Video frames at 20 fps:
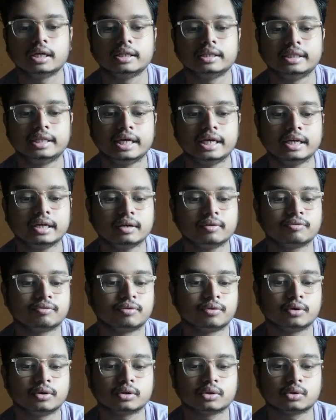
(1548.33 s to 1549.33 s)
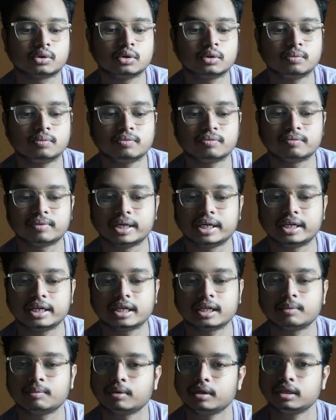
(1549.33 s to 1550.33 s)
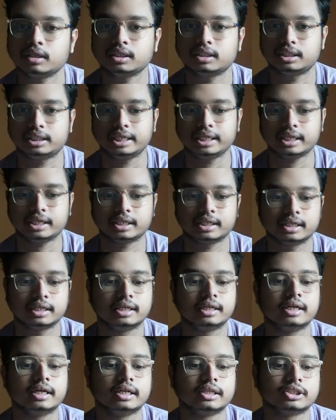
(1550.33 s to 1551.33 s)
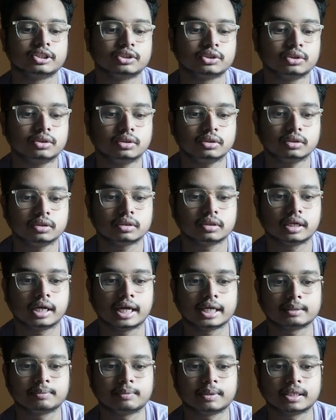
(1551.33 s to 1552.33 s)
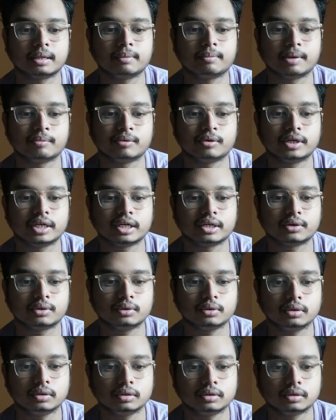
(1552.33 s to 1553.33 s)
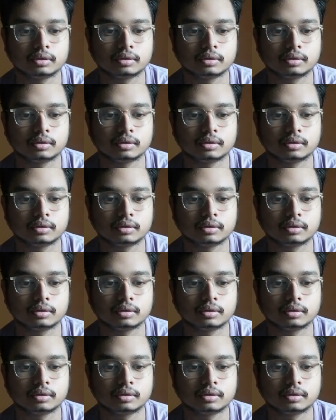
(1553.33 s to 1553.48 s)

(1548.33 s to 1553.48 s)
Then fourth group, vertical bond, check. So as per the mnemonic rule,